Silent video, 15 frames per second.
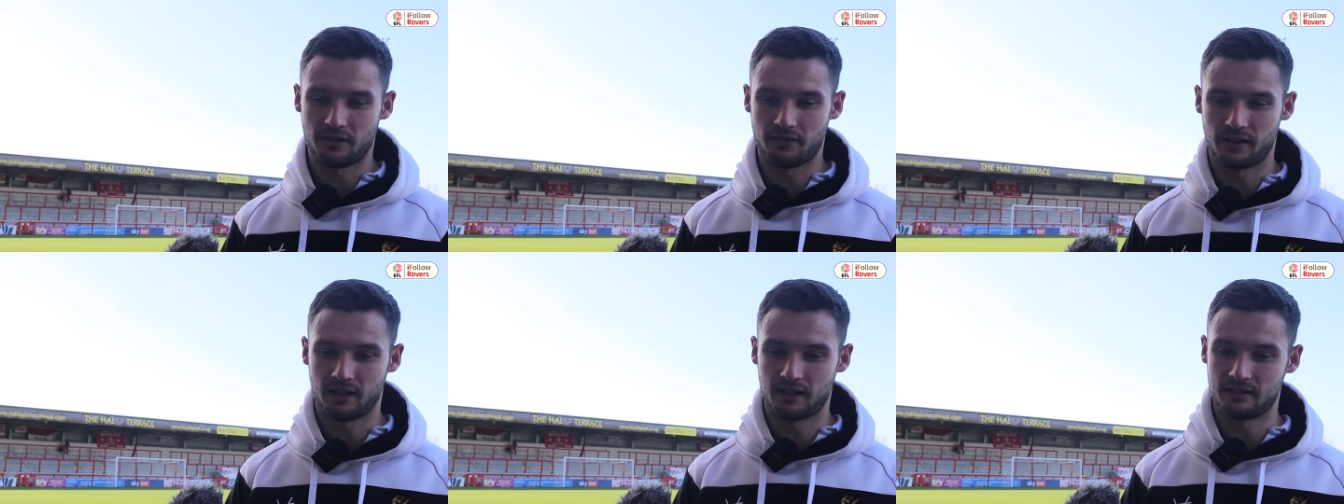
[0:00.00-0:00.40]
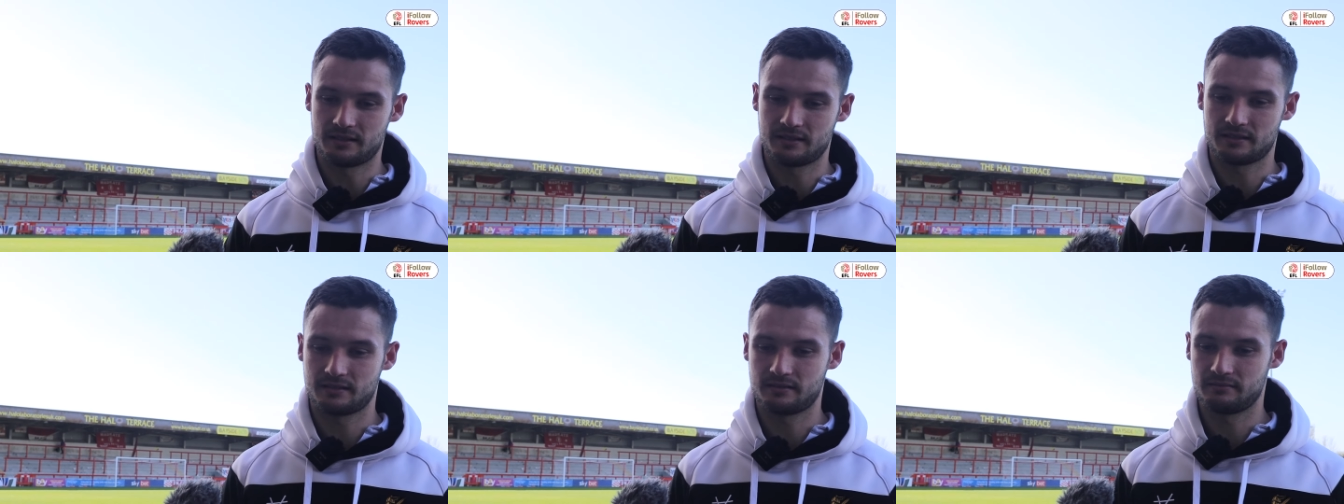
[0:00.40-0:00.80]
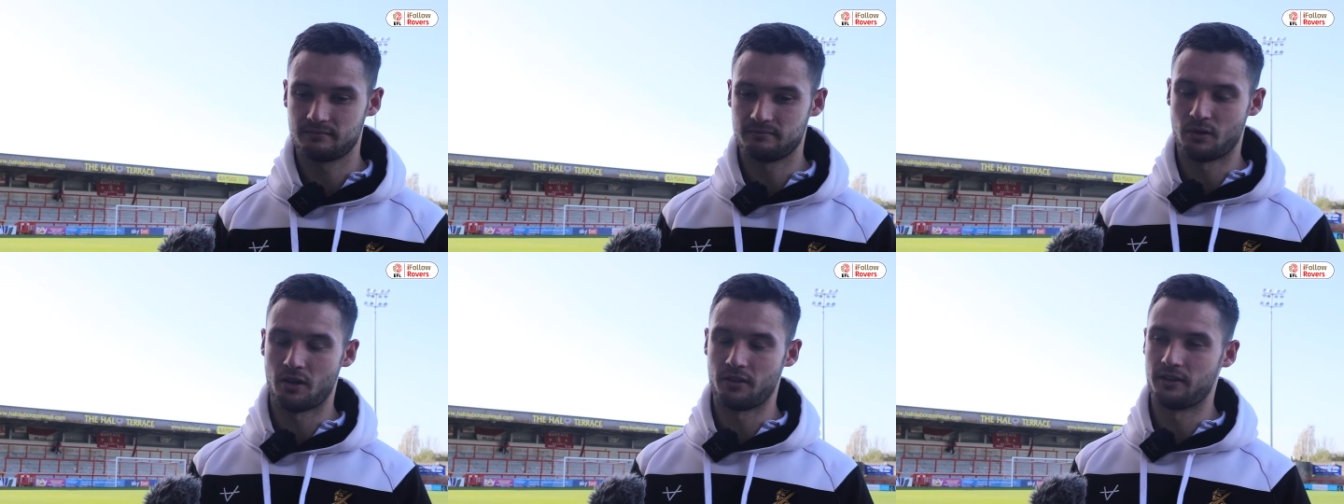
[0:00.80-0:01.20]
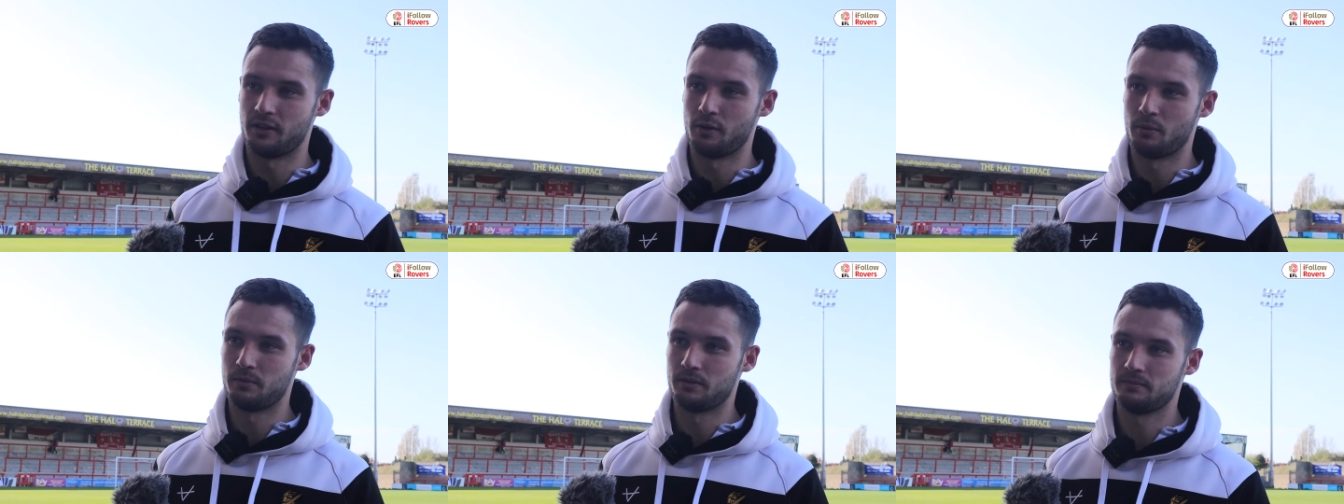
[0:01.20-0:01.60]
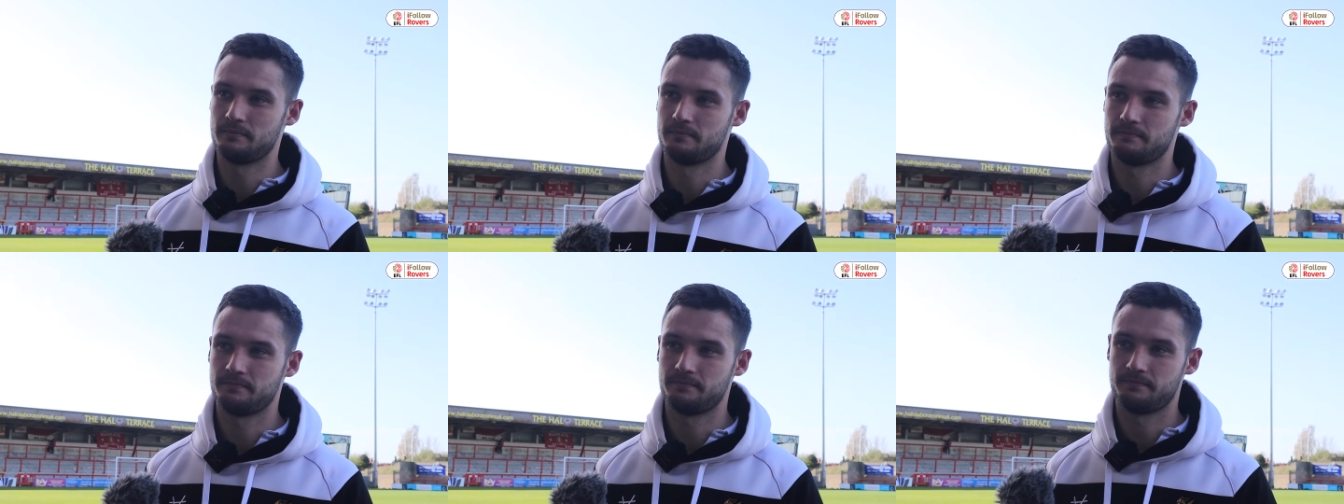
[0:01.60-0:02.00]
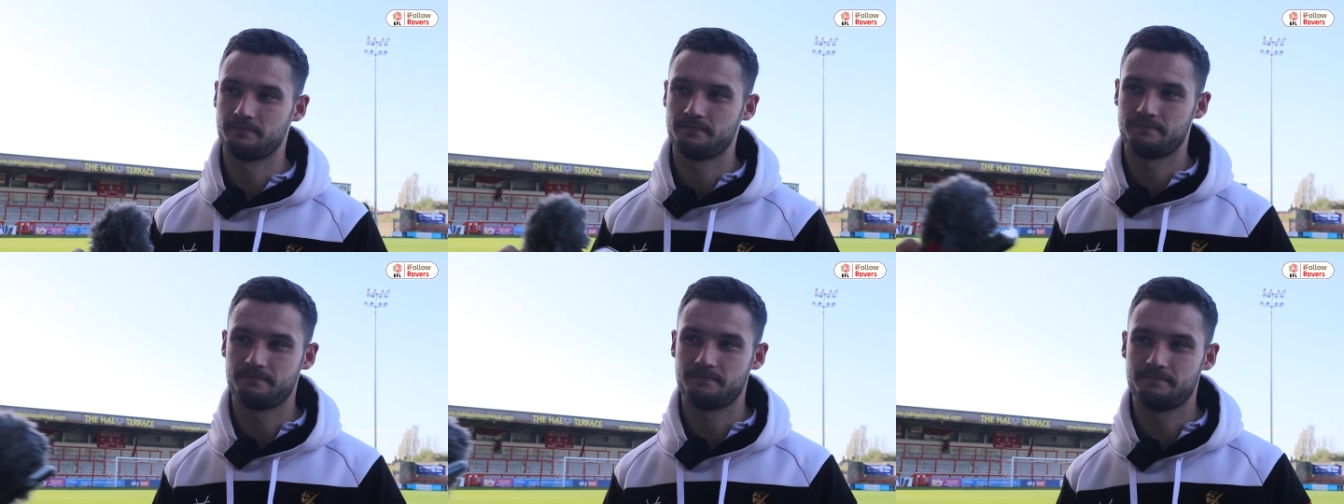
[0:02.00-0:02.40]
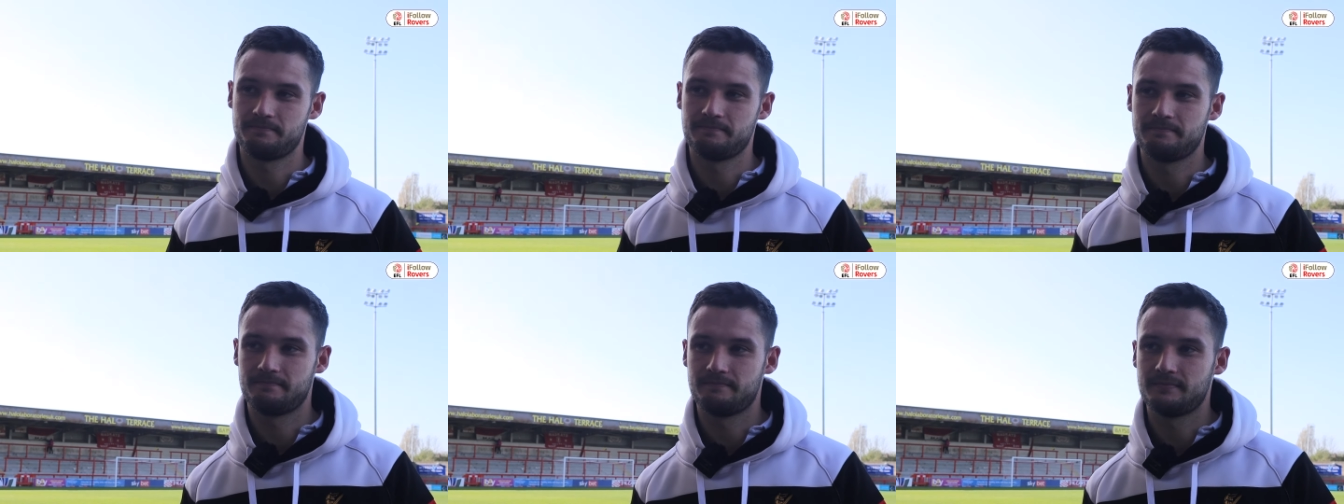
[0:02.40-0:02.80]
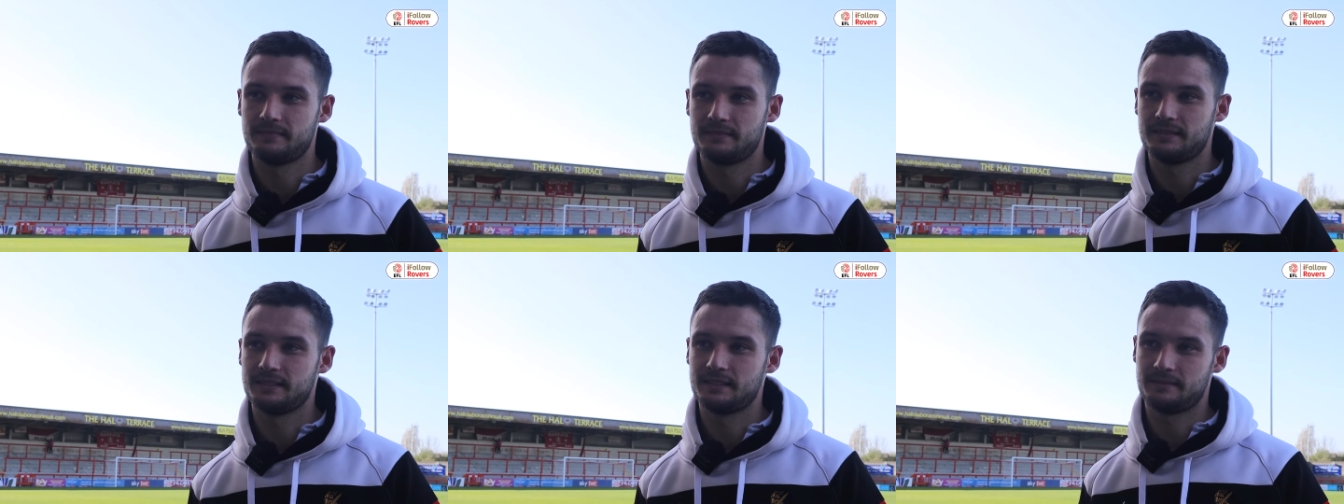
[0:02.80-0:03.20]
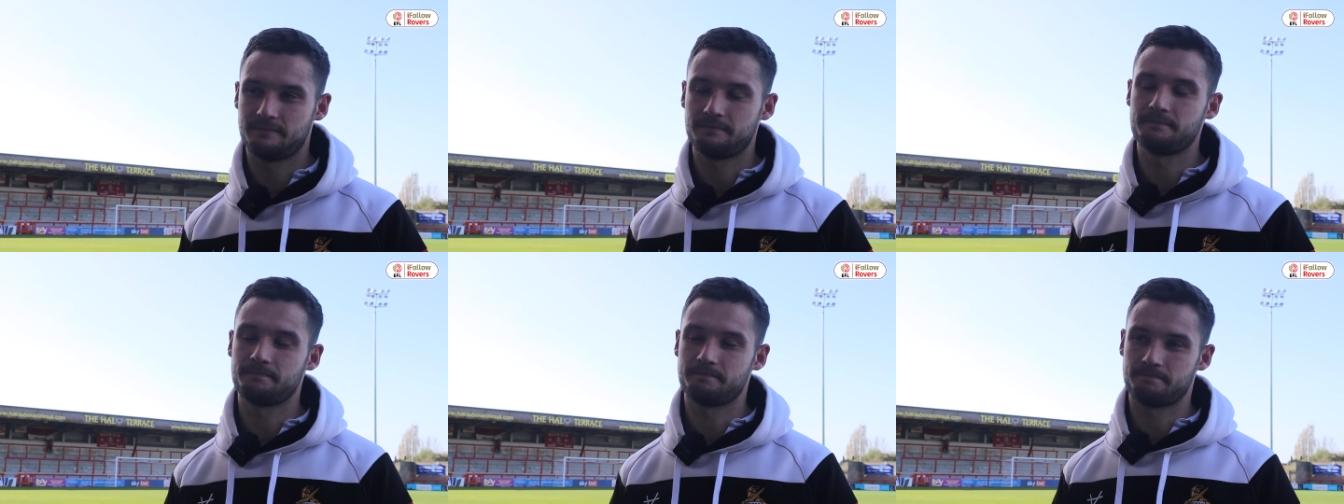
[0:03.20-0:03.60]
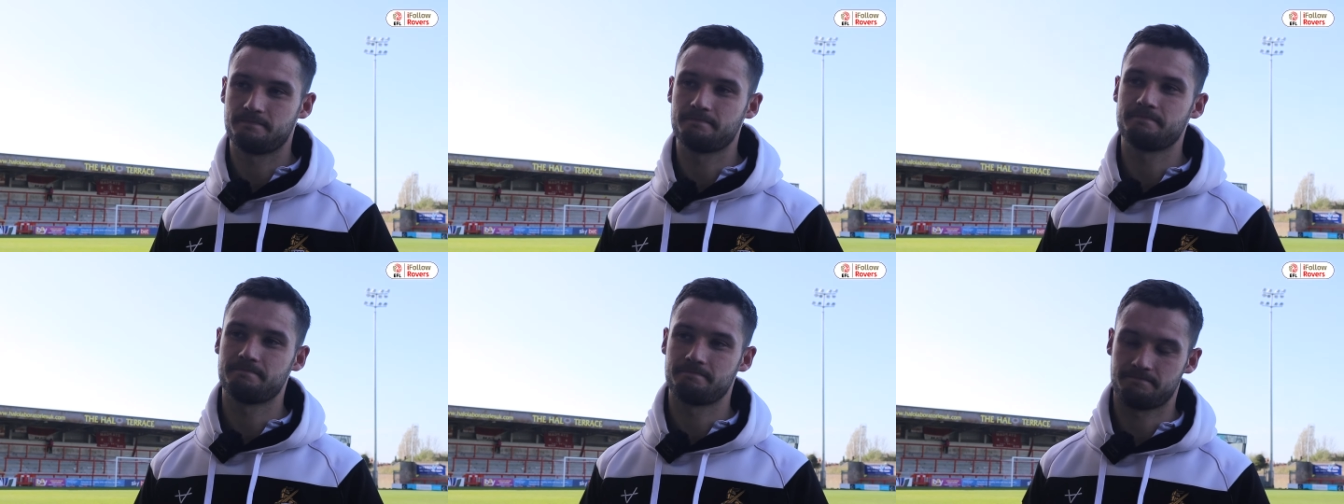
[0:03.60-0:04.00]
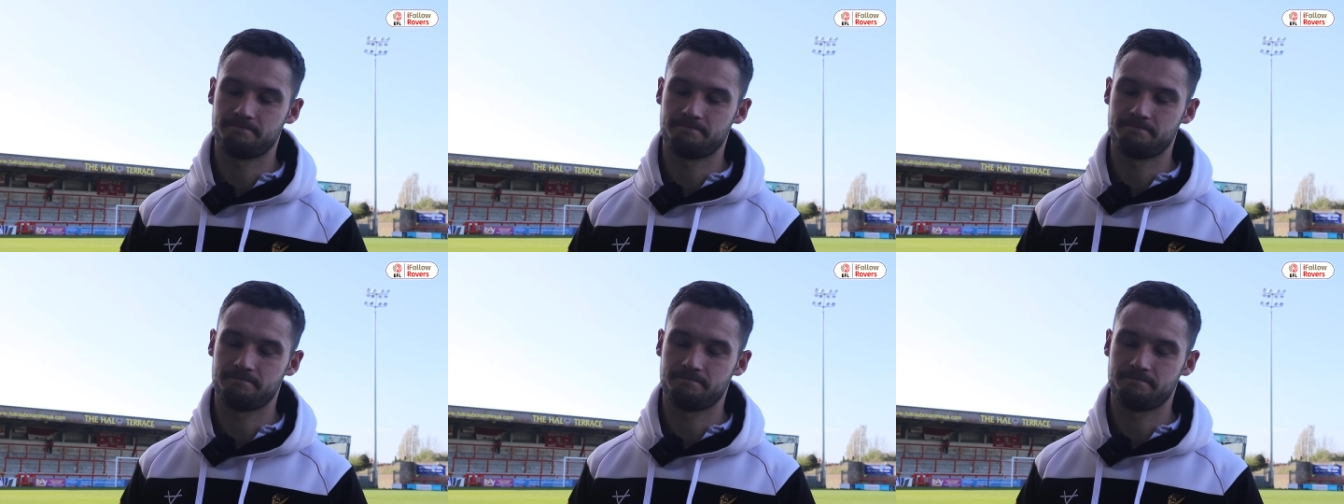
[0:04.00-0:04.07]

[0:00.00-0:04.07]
I think it's more than doable approaching 100 Rovers appearances as well.